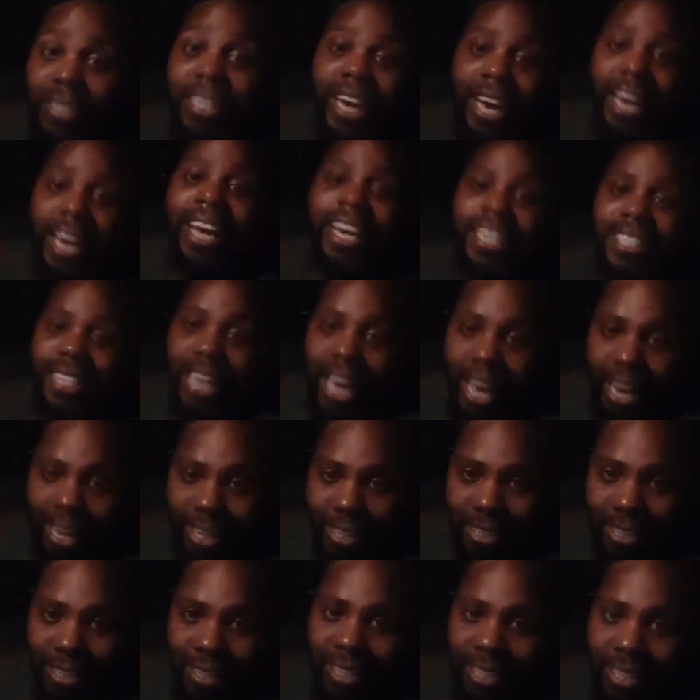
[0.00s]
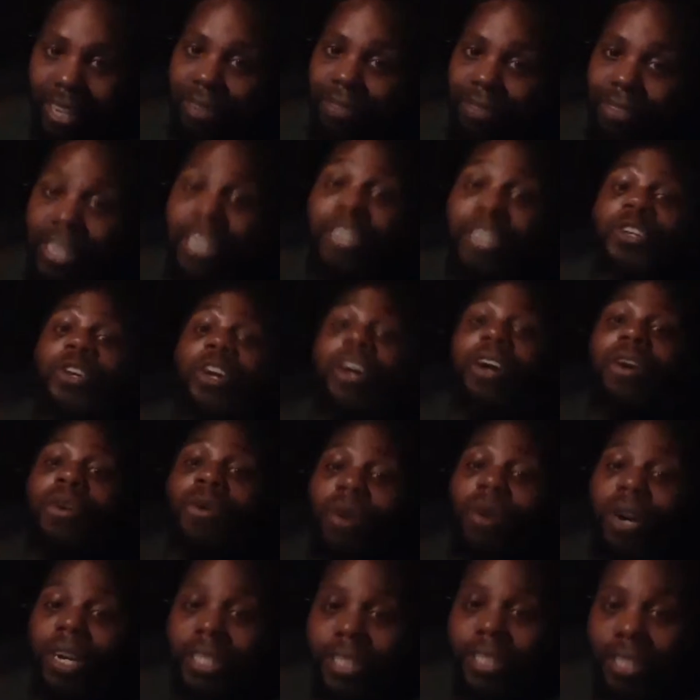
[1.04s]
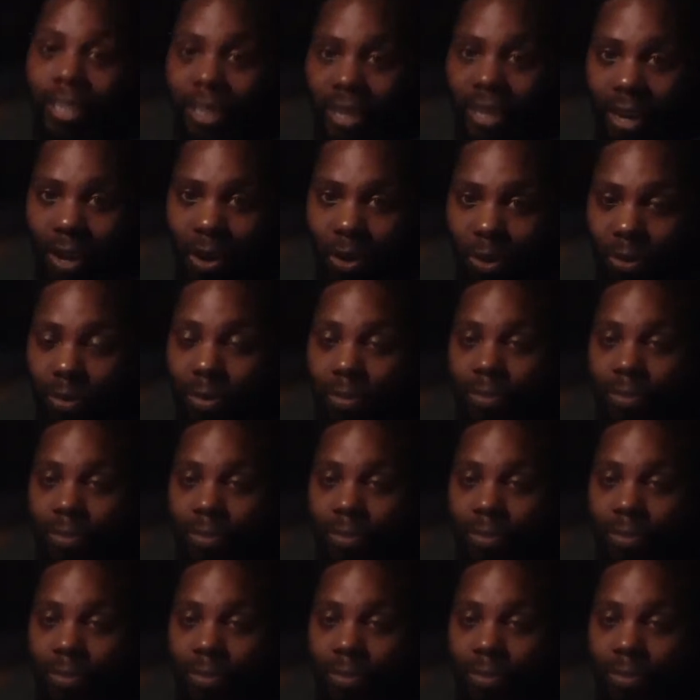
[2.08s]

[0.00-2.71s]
exactly, David. You're going to know.